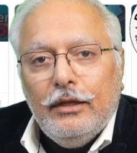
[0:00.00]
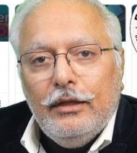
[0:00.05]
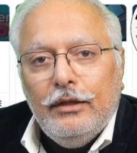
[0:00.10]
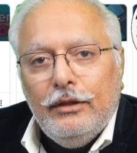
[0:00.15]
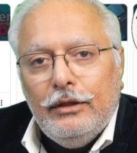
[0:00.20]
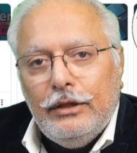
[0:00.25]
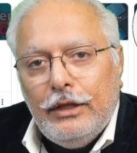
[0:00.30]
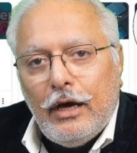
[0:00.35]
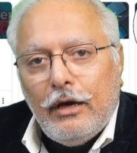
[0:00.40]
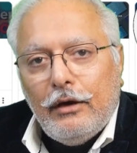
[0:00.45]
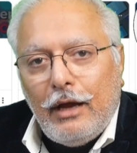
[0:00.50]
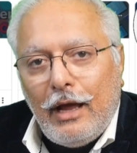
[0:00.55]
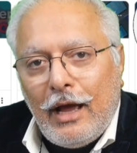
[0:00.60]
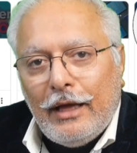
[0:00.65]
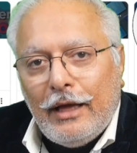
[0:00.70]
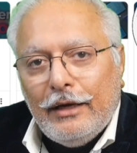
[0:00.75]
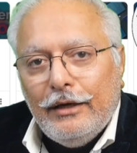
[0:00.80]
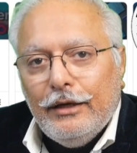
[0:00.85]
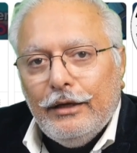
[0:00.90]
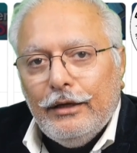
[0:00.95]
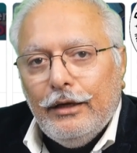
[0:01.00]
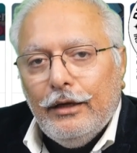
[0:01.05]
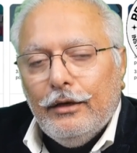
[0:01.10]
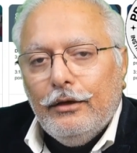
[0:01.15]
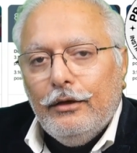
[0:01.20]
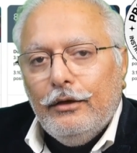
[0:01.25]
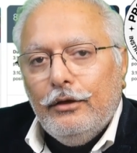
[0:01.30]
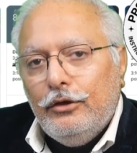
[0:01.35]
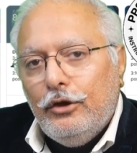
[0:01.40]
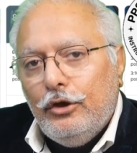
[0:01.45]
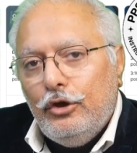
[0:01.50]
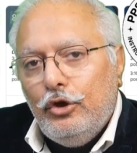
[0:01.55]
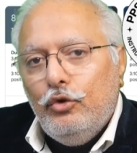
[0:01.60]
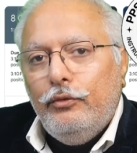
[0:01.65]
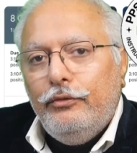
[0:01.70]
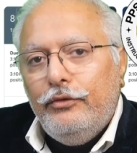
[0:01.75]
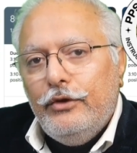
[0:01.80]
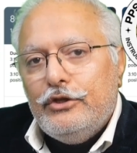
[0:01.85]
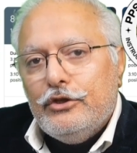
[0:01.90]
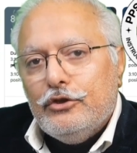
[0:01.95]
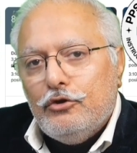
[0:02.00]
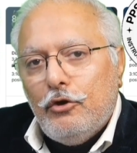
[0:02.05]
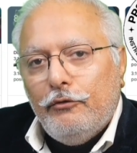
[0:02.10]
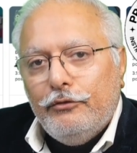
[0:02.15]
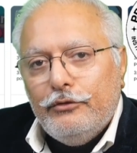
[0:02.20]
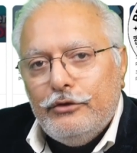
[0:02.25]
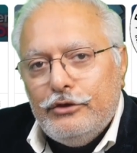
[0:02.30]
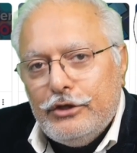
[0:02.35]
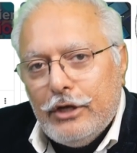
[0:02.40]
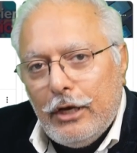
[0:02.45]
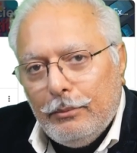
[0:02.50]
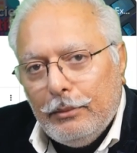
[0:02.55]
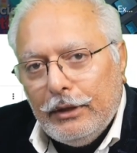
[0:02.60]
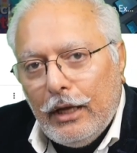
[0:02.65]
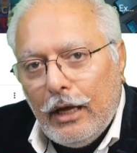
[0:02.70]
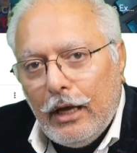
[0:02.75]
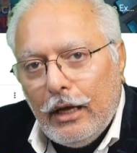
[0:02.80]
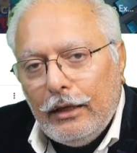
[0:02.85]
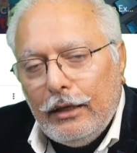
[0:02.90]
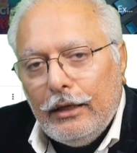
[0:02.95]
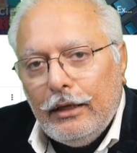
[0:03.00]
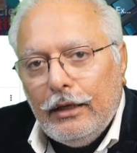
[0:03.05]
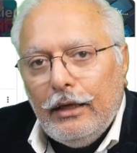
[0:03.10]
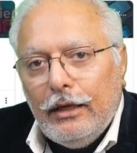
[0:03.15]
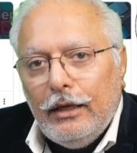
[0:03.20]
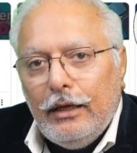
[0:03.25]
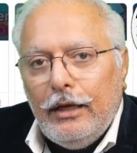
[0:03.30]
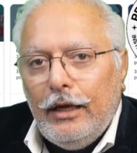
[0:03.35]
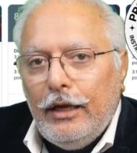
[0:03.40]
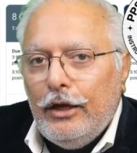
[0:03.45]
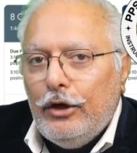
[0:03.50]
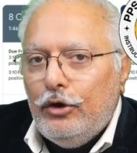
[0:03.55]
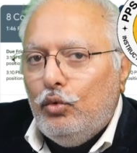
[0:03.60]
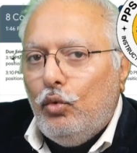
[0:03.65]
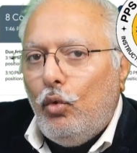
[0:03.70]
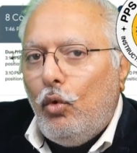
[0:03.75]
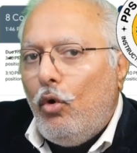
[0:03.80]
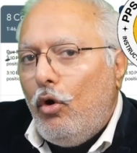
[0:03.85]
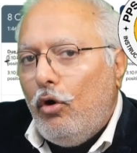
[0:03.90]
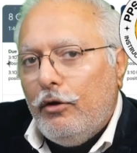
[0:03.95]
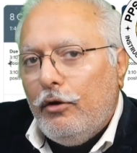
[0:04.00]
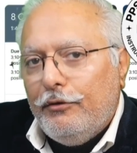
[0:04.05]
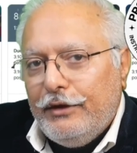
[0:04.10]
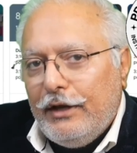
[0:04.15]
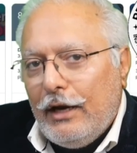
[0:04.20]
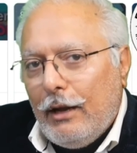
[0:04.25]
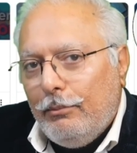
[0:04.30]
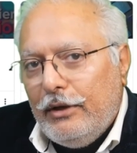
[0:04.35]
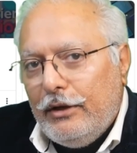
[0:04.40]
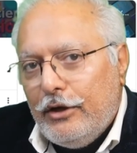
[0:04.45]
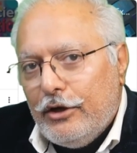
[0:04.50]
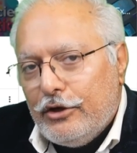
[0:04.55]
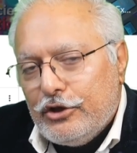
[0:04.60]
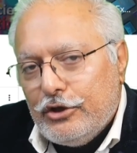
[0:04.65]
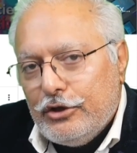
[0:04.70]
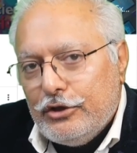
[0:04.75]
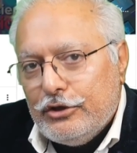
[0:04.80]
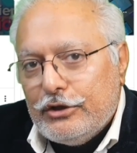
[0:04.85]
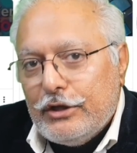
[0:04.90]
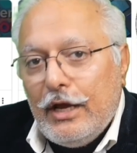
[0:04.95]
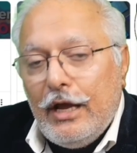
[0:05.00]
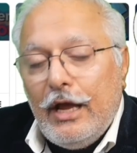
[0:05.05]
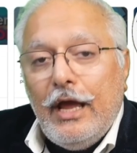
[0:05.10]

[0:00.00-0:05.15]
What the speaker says: they are adding the new features of Gemini into all of their applications,